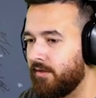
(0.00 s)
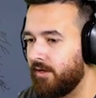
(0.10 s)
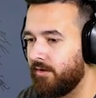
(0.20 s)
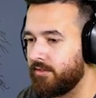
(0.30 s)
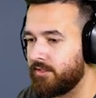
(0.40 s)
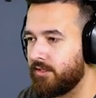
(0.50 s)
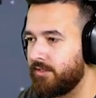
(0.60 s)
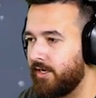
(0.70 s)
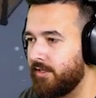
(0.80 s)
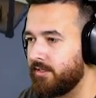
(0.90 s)
Oh, she has to go
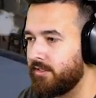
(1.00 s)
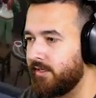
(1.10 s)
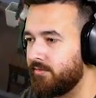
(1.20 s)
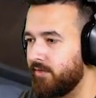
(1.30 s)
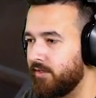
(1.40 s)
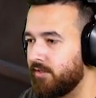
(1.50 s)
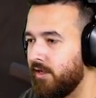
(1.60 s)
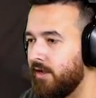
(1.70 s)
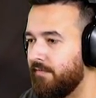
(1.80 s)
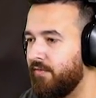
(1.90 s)
down the stairs first.
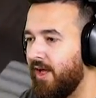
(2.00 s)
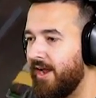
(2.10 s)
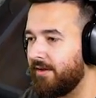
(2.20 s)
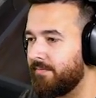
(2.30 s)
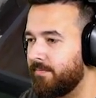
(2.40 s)
Fly!